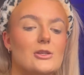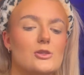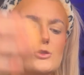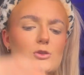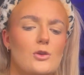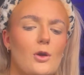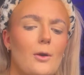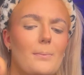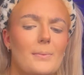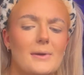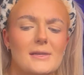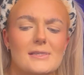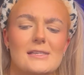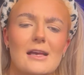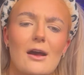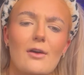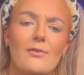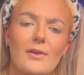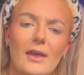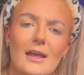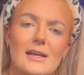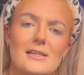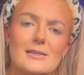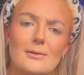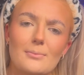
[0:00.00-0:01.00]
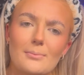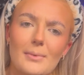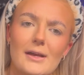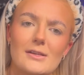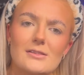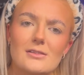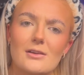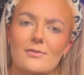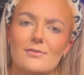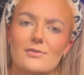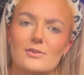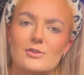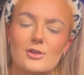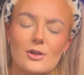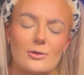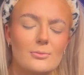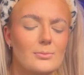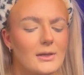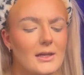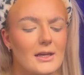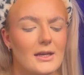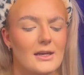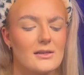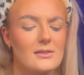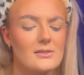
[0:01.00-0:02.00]
stopped myself getting better for so
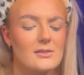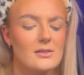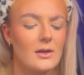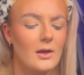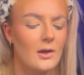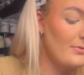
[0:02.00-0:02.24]
many years.